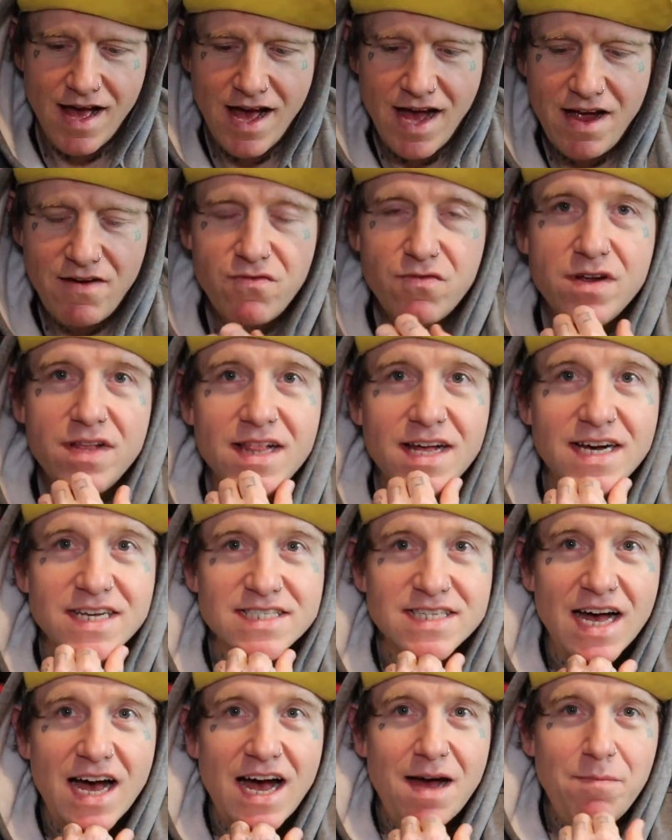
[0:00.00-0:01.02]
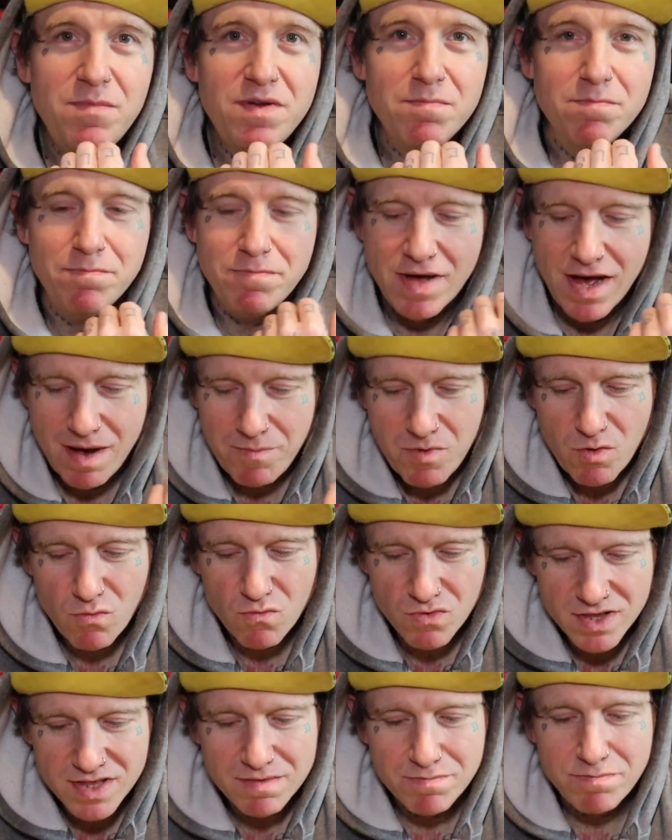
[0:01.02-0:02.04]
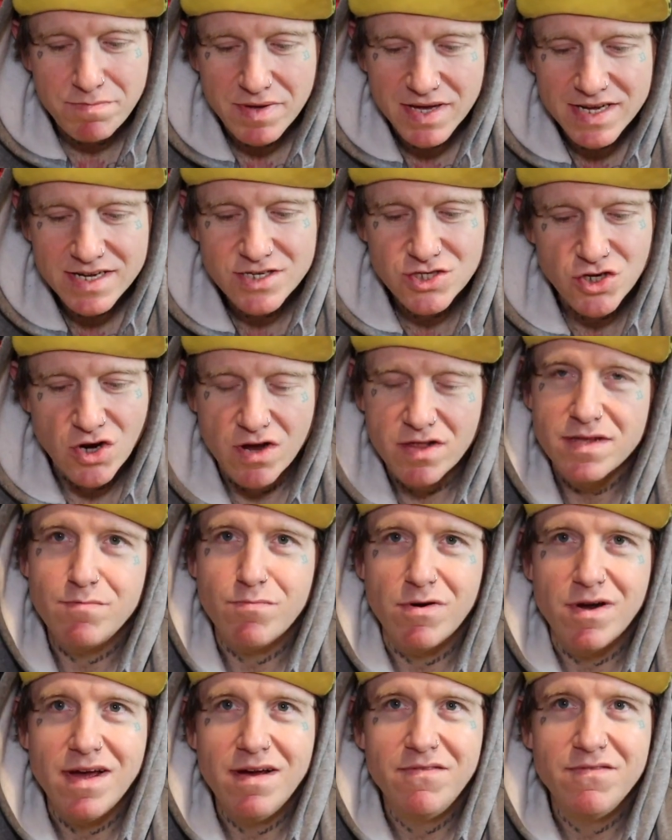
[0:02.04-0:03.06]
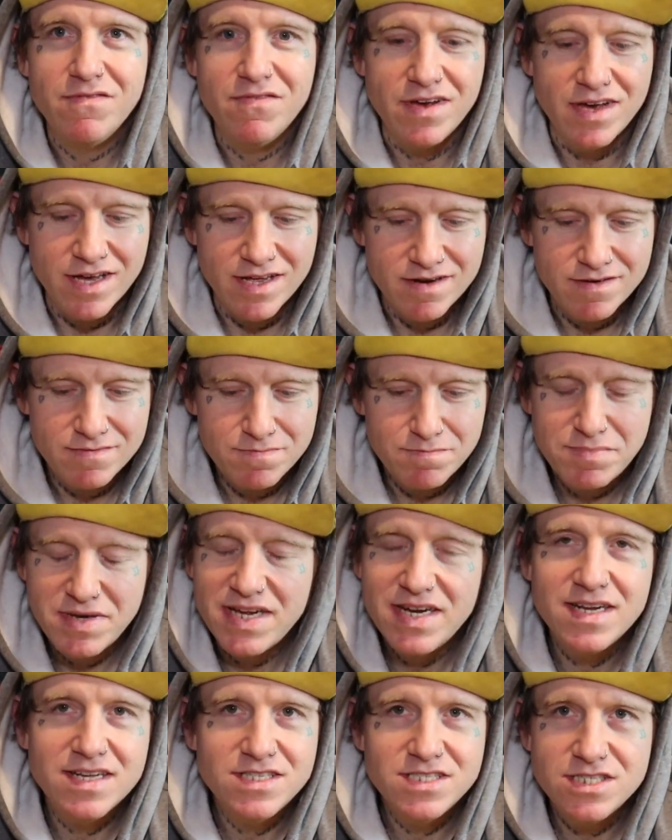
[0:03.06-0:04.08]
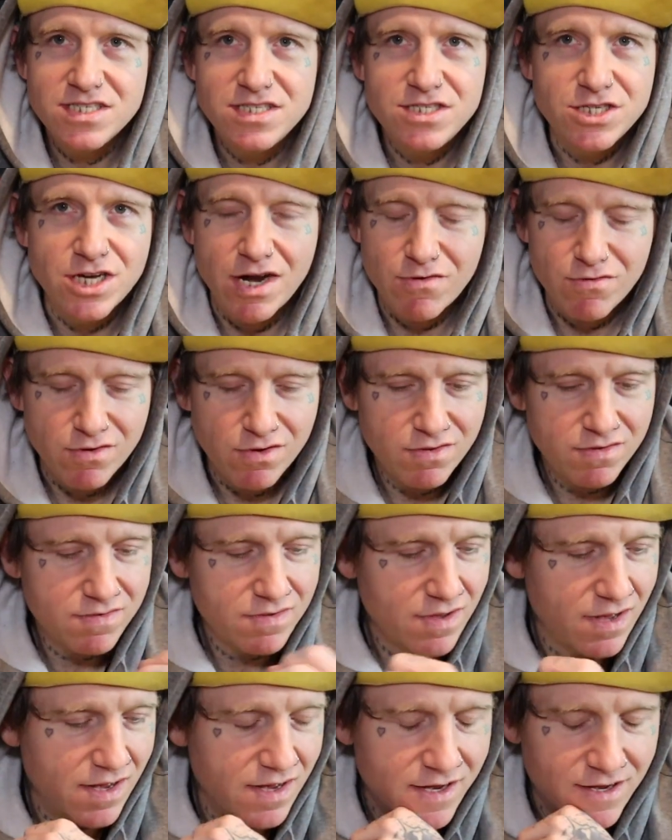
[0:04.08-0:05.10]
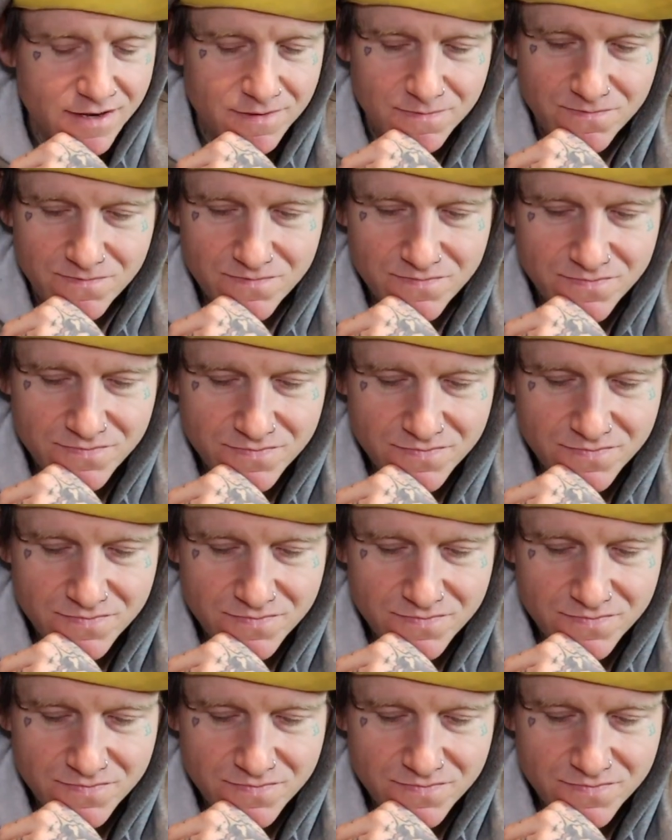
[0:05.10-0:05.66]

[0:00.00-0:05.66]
I've realized that I'm a, I'm a really big Charlie Brown fan. Peanuts in general. Um,